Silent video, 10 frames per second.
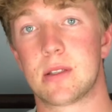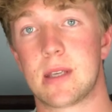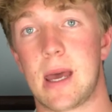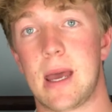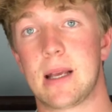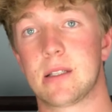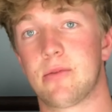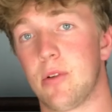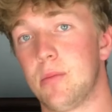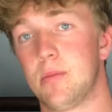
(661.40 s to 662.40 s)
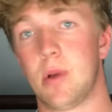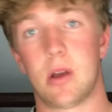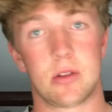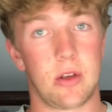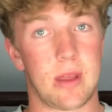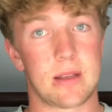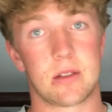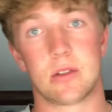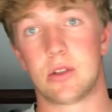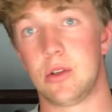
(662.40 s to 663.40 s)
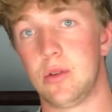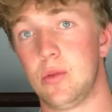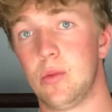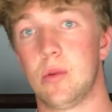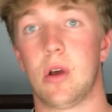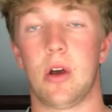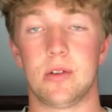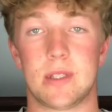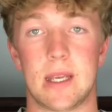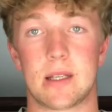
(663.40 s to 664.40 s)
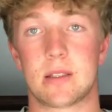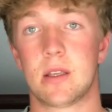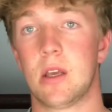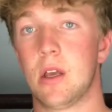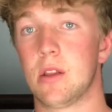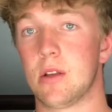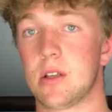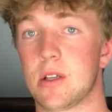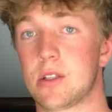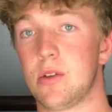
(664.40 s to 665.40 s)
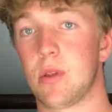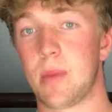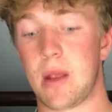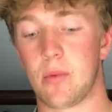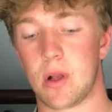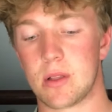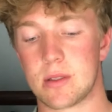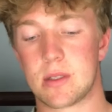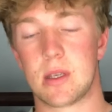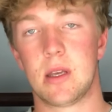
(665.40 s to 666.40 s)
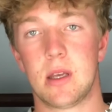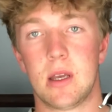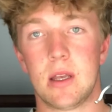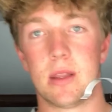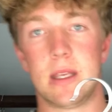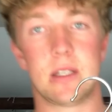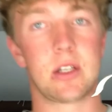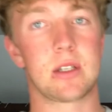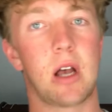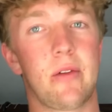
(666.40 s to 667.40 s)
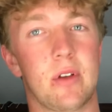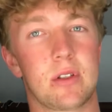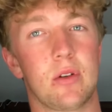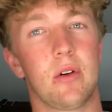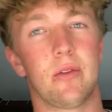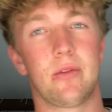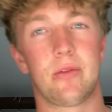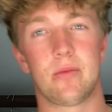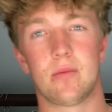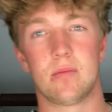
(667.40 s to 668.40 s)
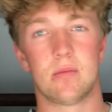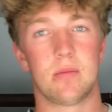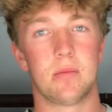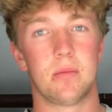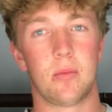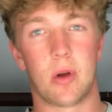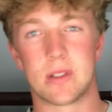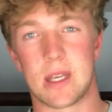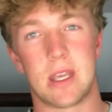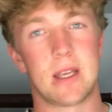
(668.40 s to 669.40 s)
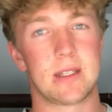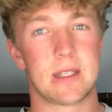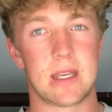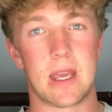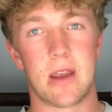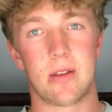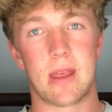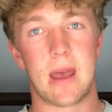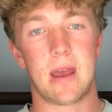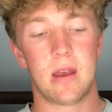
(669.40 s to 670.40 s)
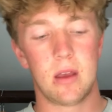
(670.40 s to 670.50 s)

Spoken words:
tags from 2000 to 06. Those last two were the main ones. These are just other sort of ones that you see here and there.